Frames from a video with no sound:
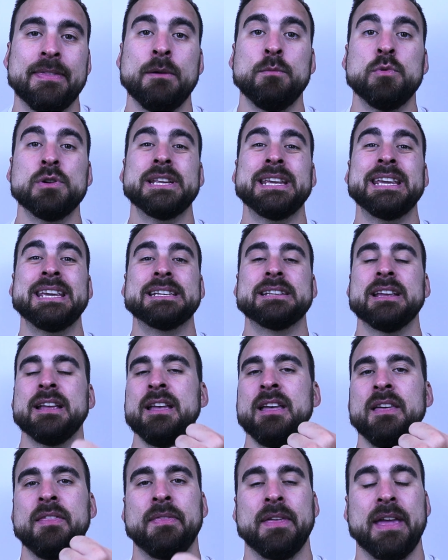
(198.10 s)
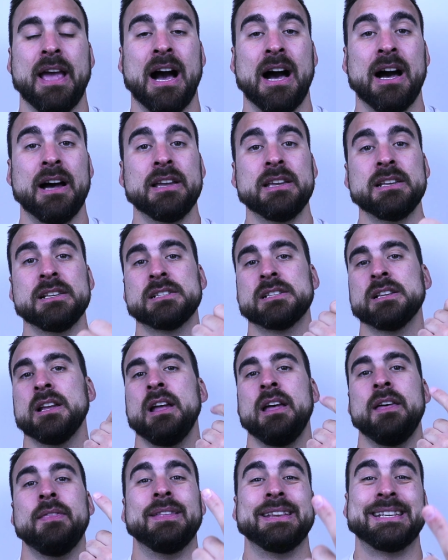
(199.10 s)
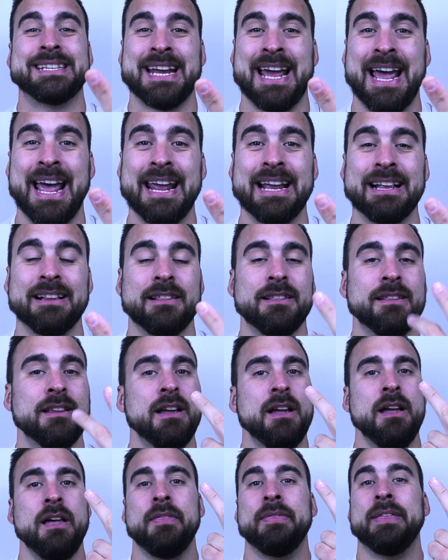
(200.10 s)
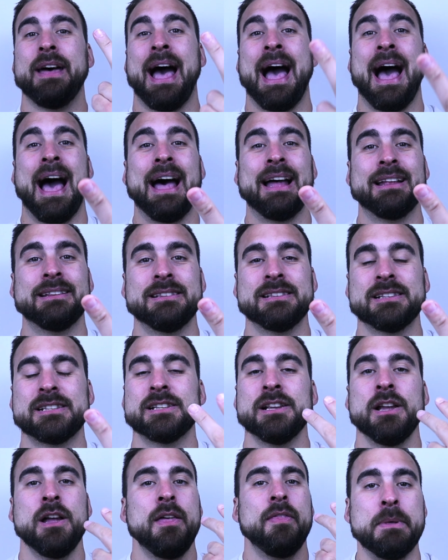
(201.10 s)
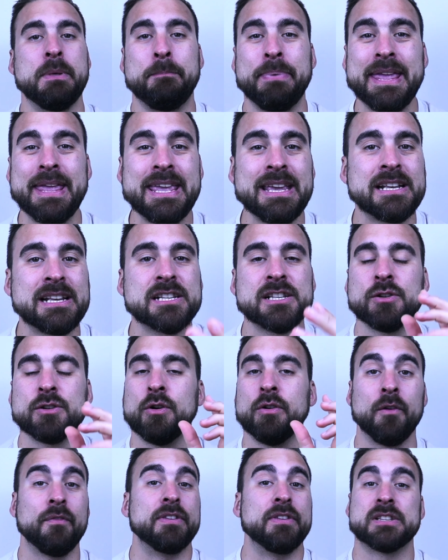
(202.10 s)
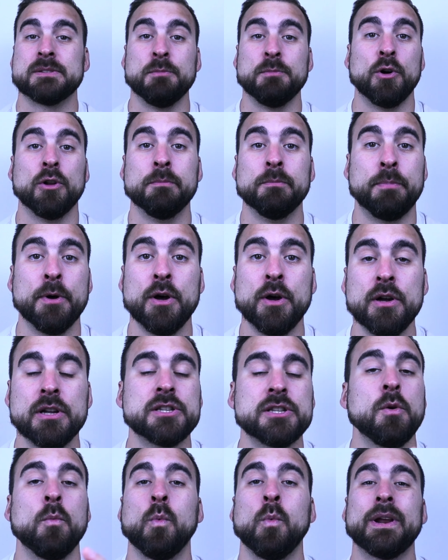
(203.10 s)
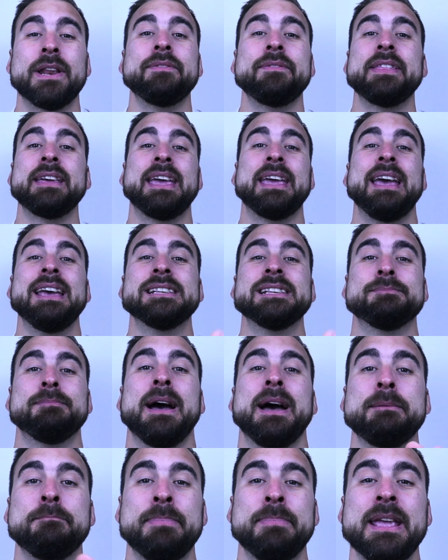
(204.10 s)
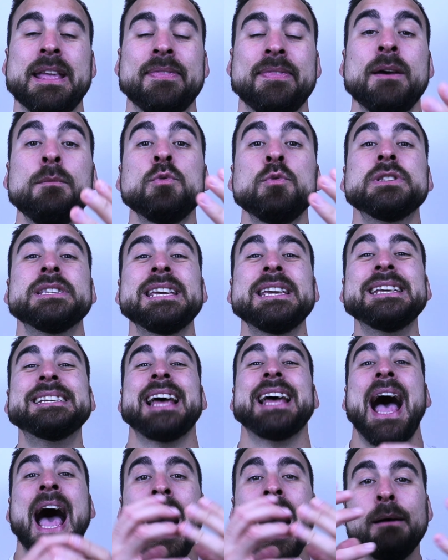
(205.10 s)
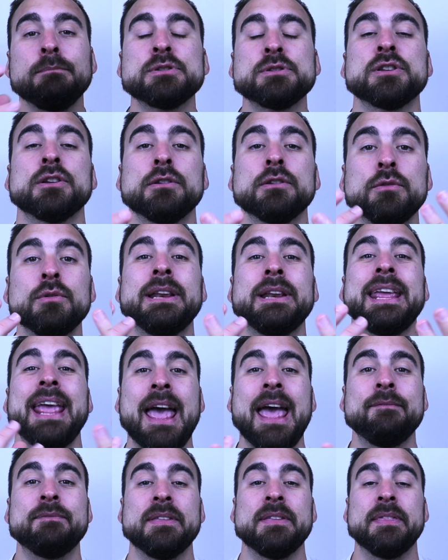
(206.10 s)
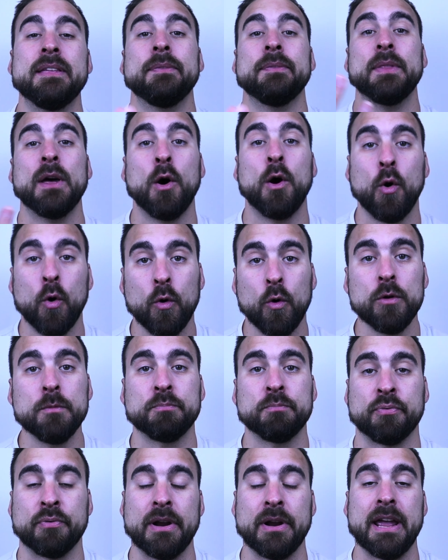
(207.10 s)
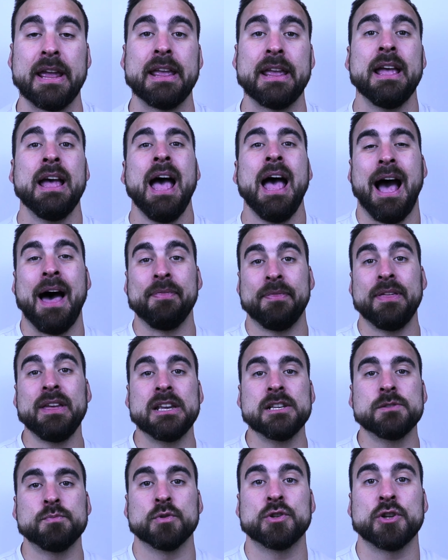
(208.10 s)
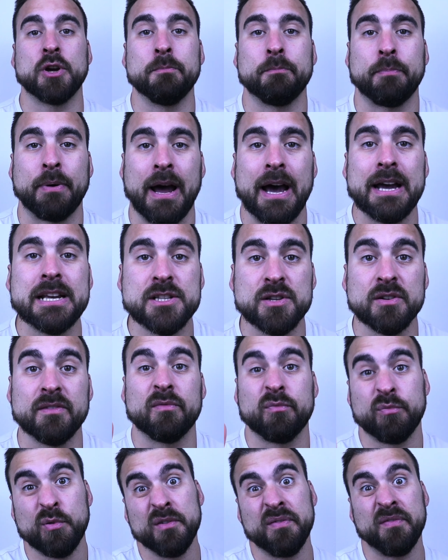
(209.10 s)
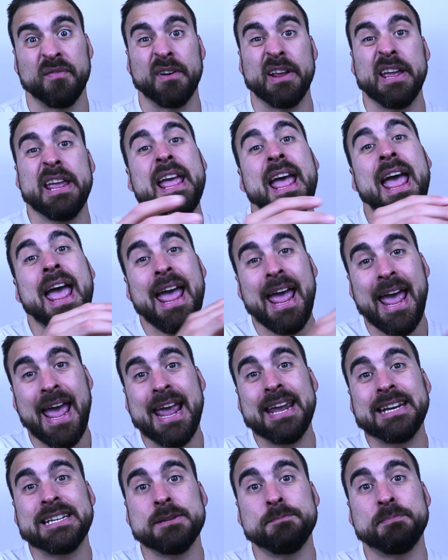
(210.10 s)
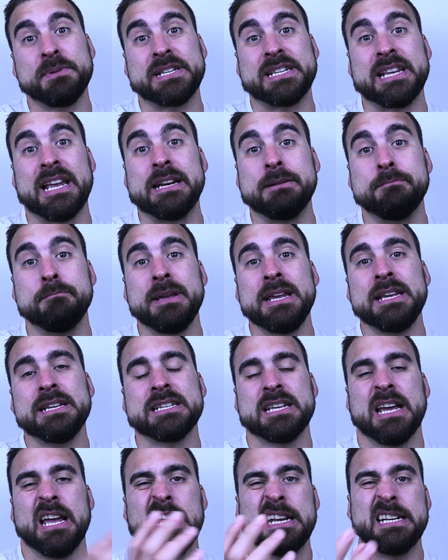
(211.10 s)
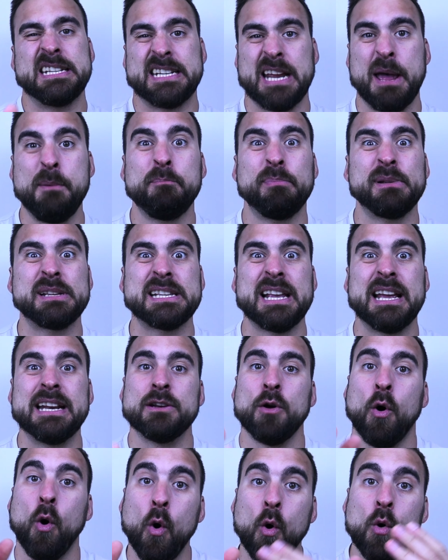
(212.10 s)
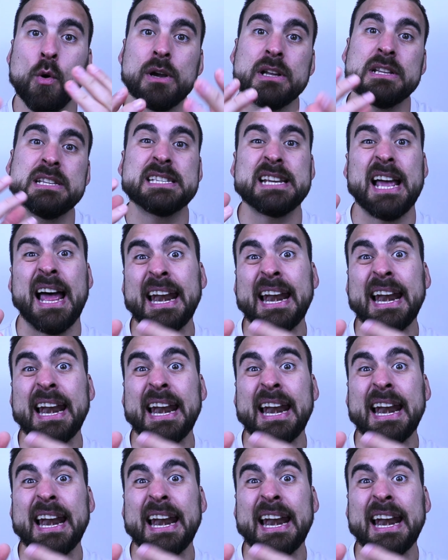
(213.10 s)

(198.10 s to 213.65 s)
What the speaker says: They would eat the eyes, the tail, the hands, the beaks of the small birds, whatever the case might be. They would eat absolutely everything, the whole prey, and these would comprise of roughly 80% meat, 10% organs